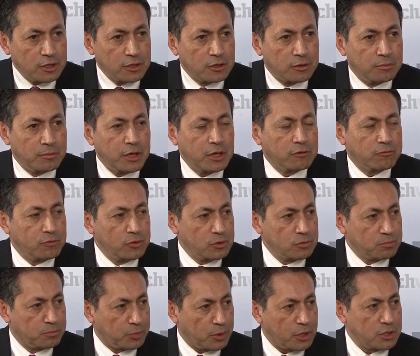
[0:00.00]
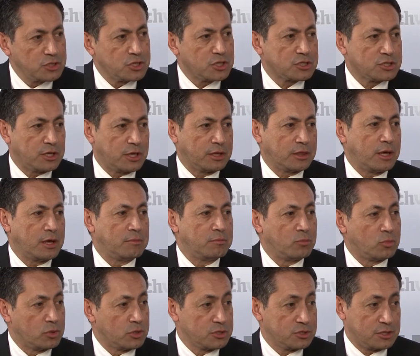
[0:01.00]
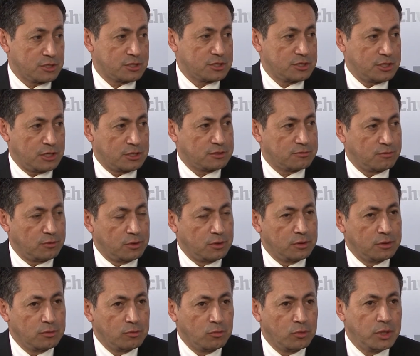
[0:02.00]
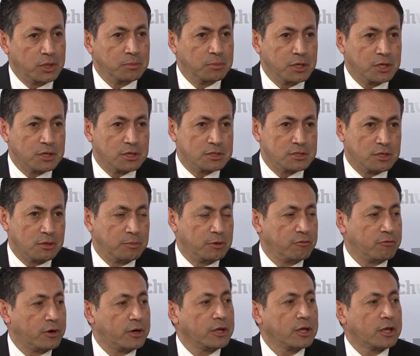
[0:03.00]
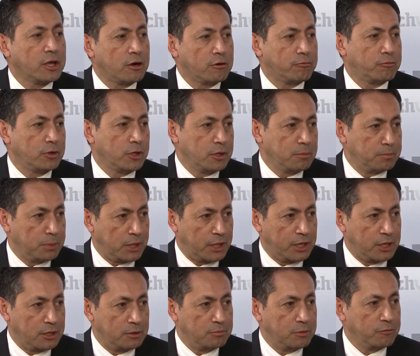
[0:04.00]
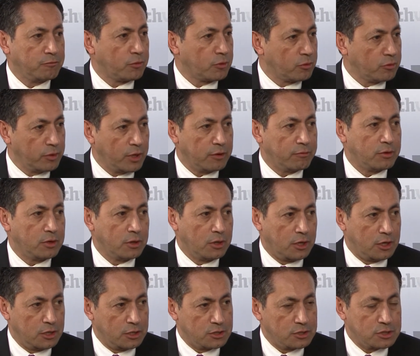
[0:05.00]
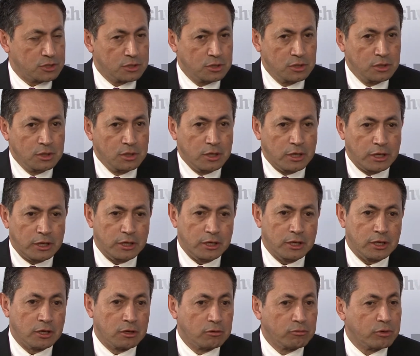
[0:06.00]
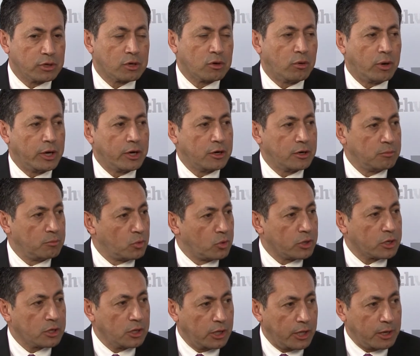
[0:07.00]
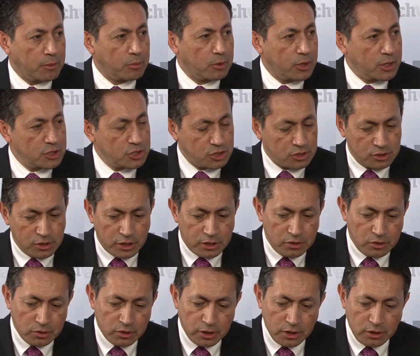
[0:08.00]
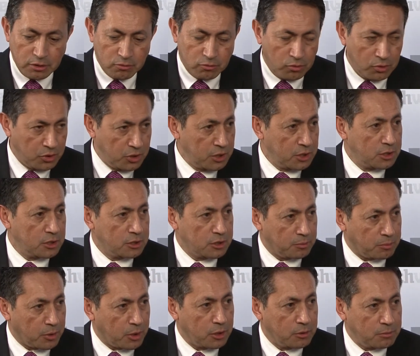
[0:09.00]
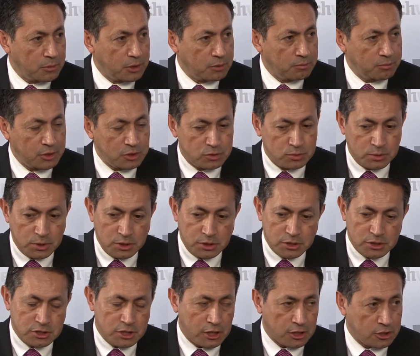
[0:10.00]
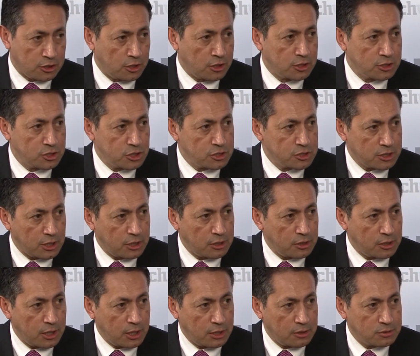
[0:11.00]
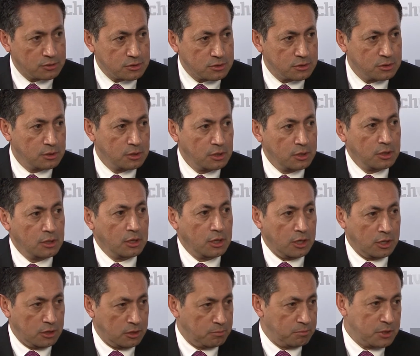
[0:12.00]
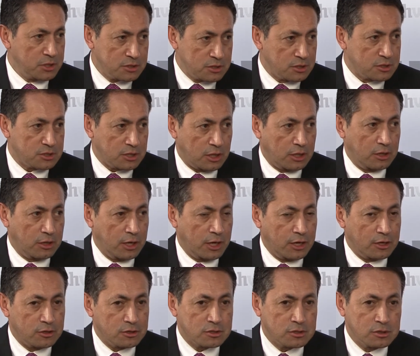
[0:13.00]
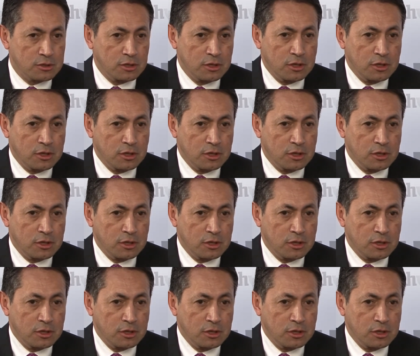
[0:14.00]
it'll make projects like that more successful. One, because they'll be very carefully planned before we ever launch. It'll require more collaboration, not only within a department between the technology side of the house and the business side of the house,